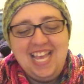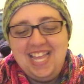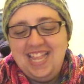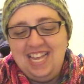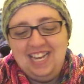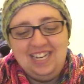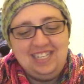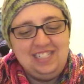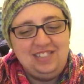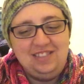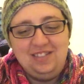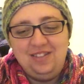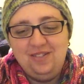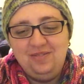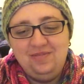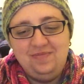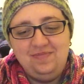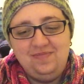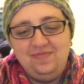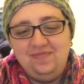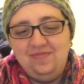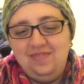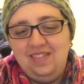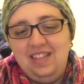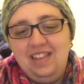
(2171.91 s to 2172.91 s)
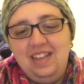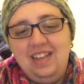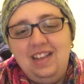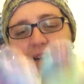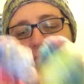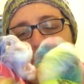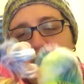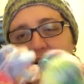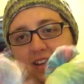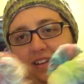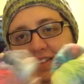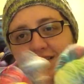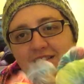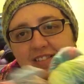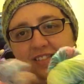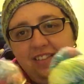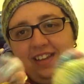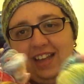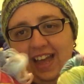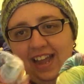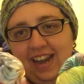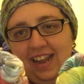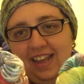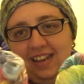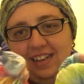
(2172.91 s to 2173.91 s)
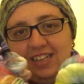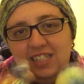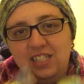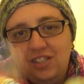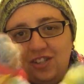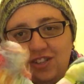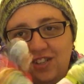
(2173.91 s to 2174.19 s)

There's no, come on, look at it.